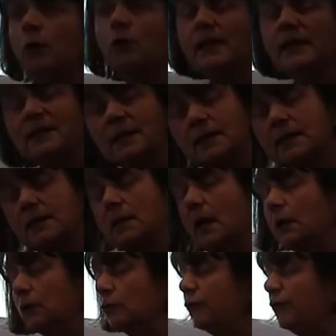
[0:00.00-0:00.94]
or
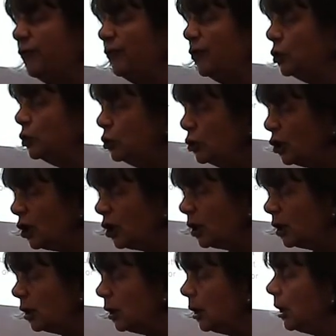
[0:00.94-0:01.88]
intestinal
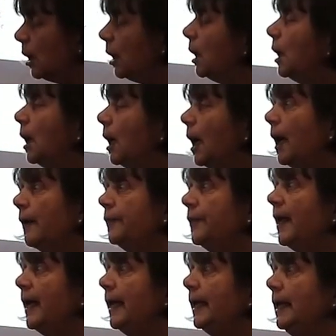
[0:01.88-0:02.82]
fluke.
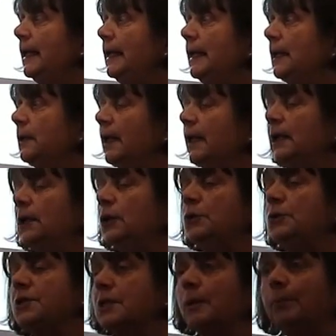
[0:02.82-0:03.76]
They
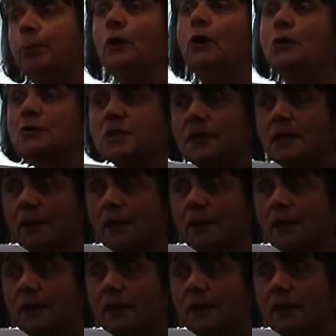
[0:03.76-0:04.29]
lose the plot,